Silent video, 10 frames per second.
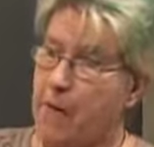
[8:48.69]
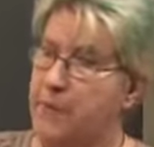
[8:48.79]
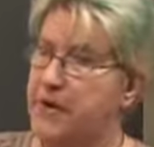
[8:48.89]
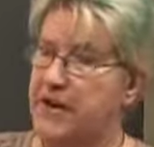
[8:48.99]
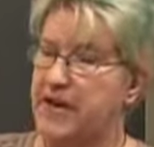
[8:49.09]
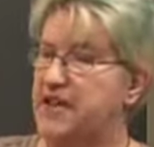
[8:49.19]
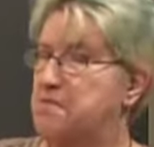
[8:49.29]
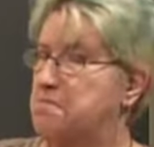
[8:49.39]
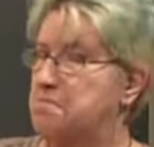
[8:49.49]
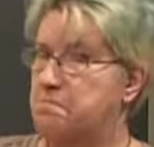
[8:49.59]

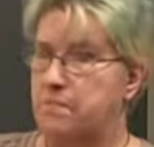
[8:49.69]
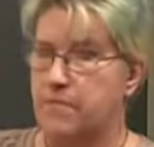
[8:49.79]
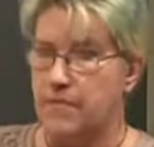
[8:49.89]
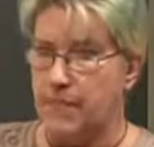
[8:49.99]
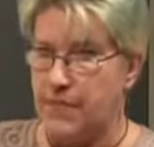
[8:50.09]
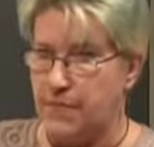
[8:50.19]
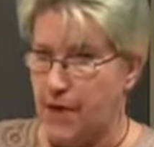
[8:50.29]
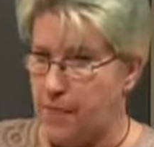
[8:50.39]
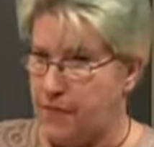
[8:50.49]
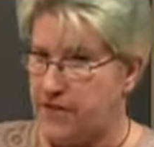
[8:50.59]
But
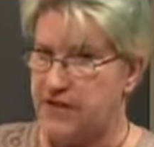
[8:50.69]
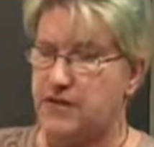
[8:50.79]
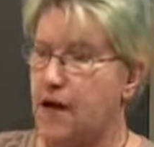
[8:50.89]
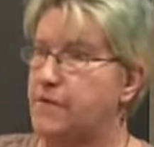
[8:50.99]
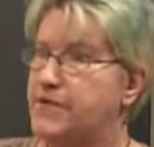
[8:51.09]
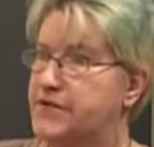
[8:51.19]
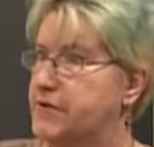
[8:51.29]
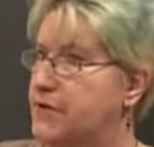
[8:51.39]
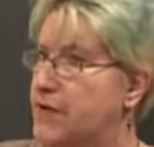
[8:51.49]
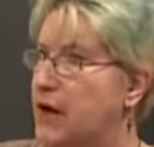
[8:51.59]
a police
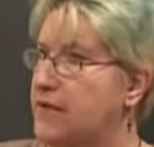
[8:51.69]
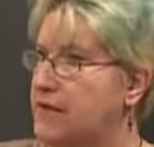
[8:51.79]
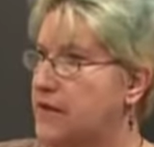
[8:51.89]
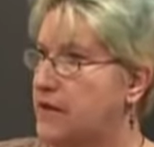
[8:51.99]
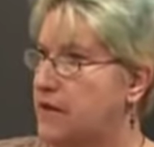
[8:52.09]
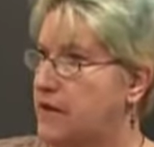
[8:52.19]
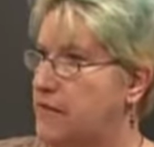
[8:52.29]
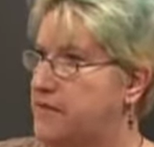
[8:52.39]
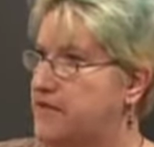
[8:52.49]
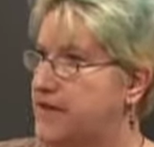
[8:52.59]
officer thought that he
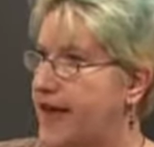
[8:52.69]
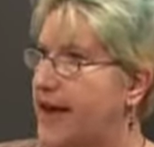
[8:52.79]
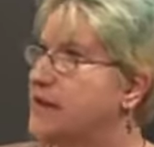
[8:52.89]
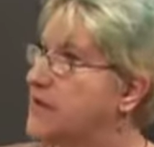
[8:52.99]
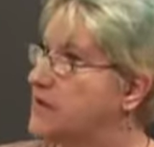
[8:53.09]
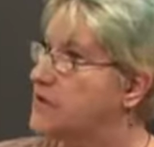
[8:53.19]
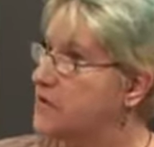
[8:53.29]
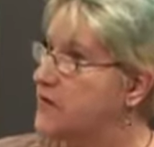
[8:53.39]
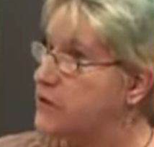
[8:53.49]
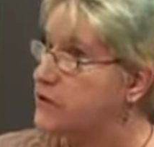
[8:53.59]
was acting
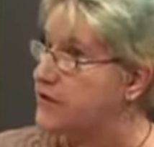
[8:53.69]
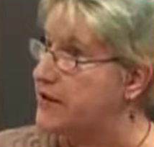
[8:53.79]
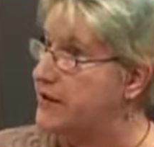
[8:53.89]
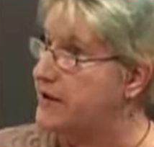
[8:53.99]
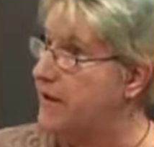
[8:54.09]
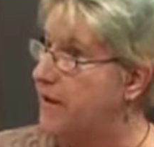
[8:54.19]
strangely,